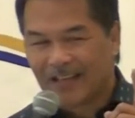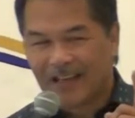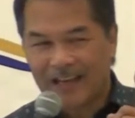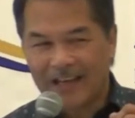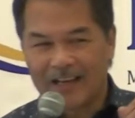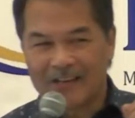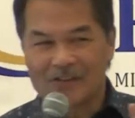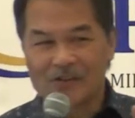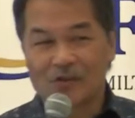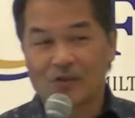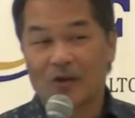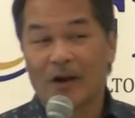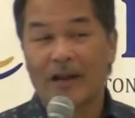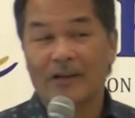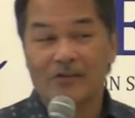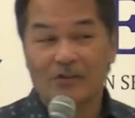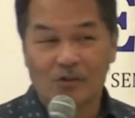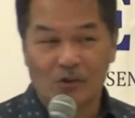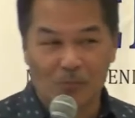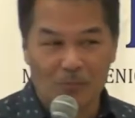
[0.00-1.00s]
It is
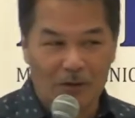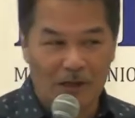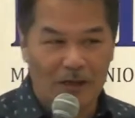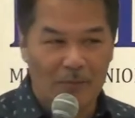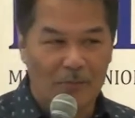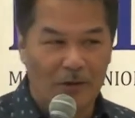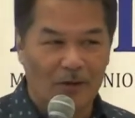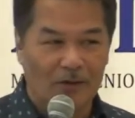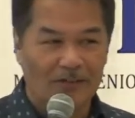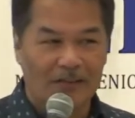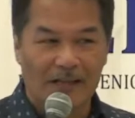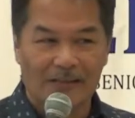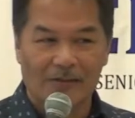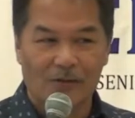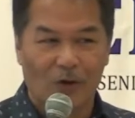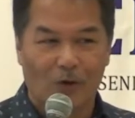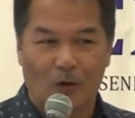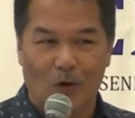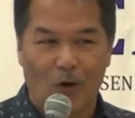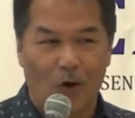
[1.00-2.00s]
strange to me because
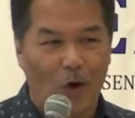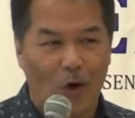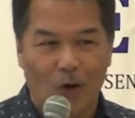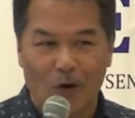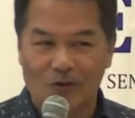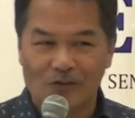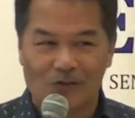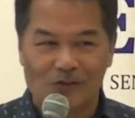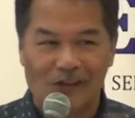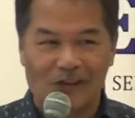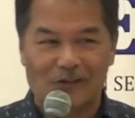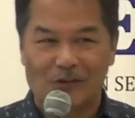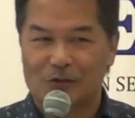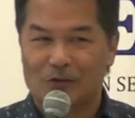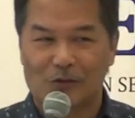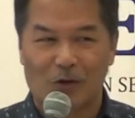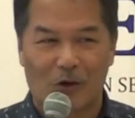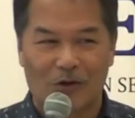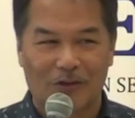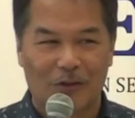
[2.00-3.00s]
that's all
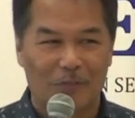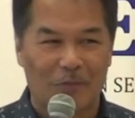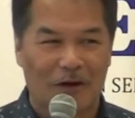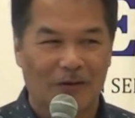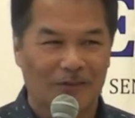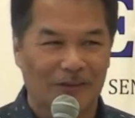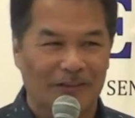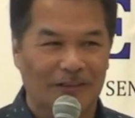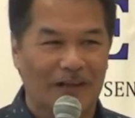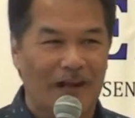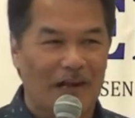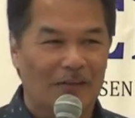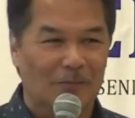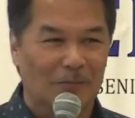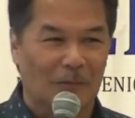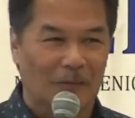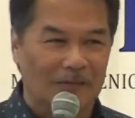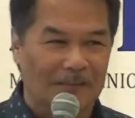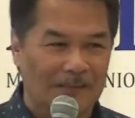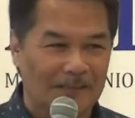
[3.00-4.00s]
Jesus talked about in the
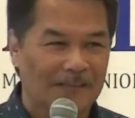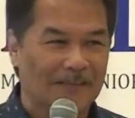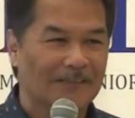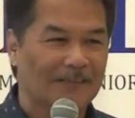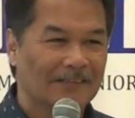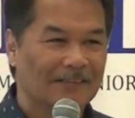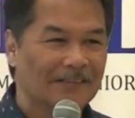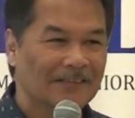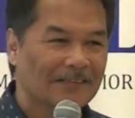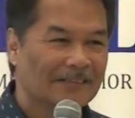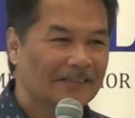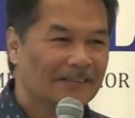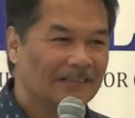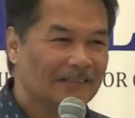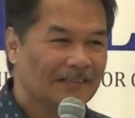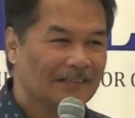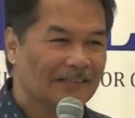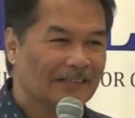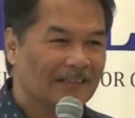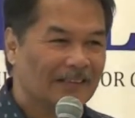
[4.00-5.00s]
Gospels.
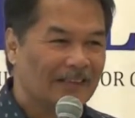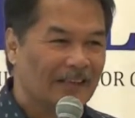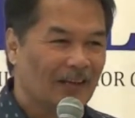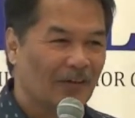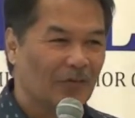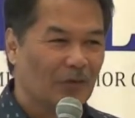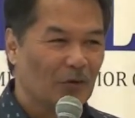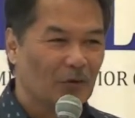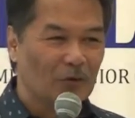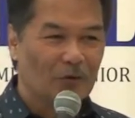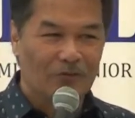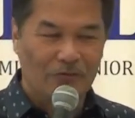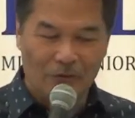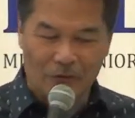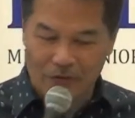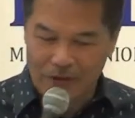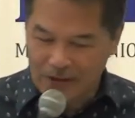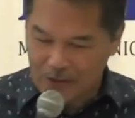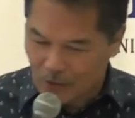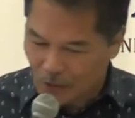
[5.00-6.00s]
If you, if
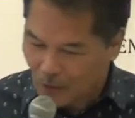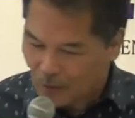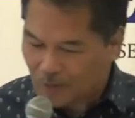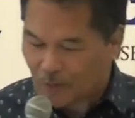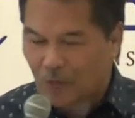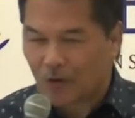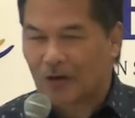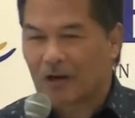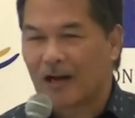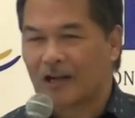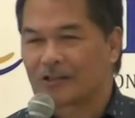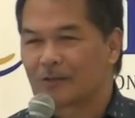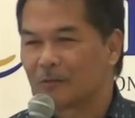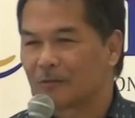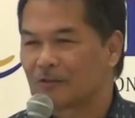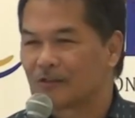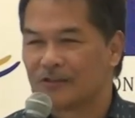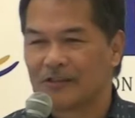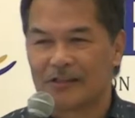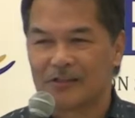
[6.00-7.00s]
you read all four
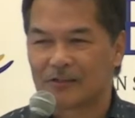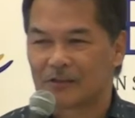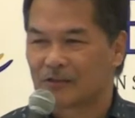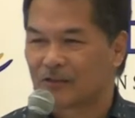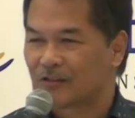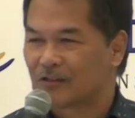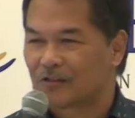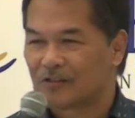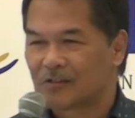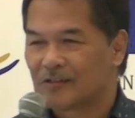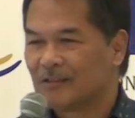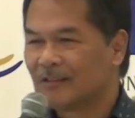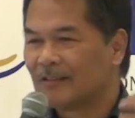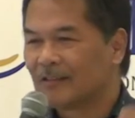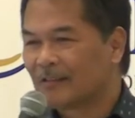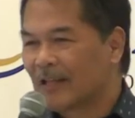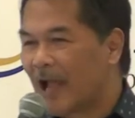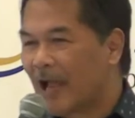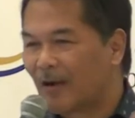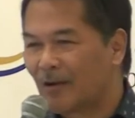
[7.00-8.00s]
Gospels, Jesus
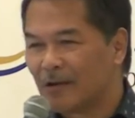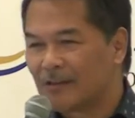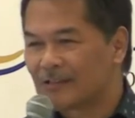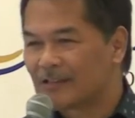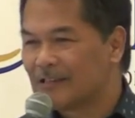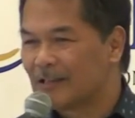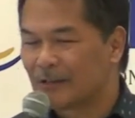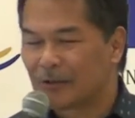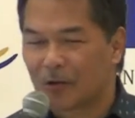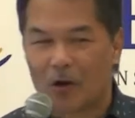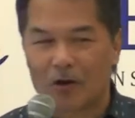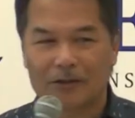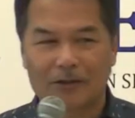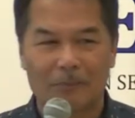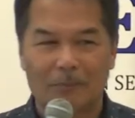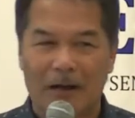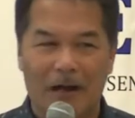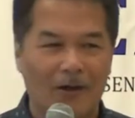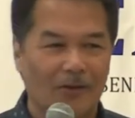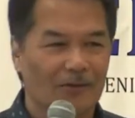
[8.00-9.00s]
tirelessly talked
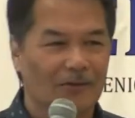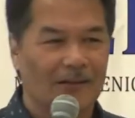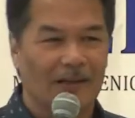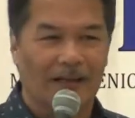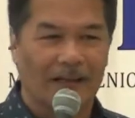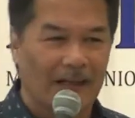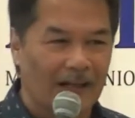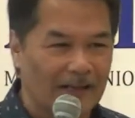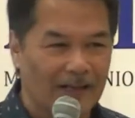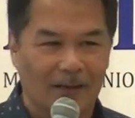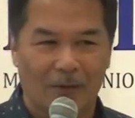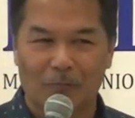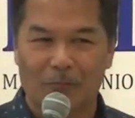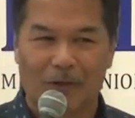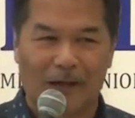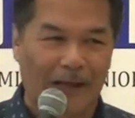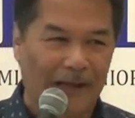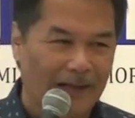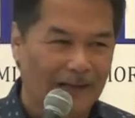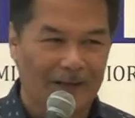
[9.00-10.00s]
about the kingdom,
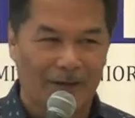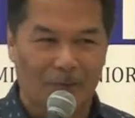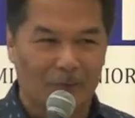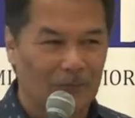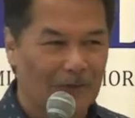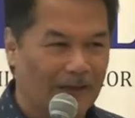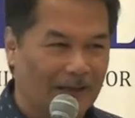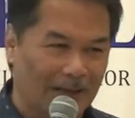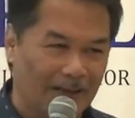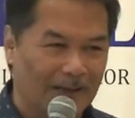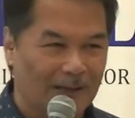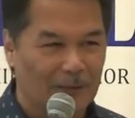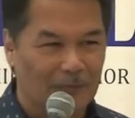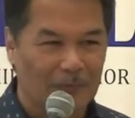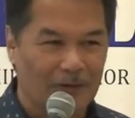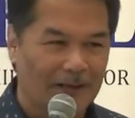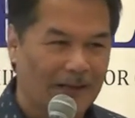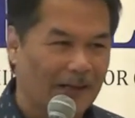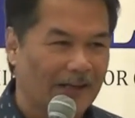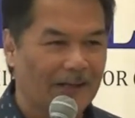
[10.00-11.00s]
the kingdom, the
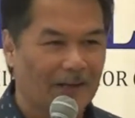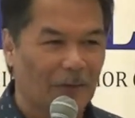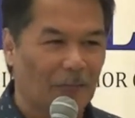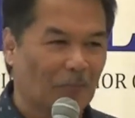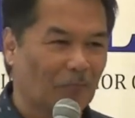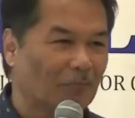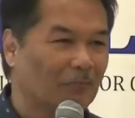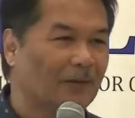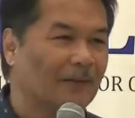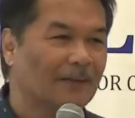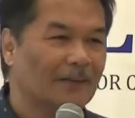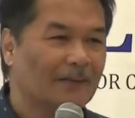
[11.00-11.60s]
kingdom, the kingdom.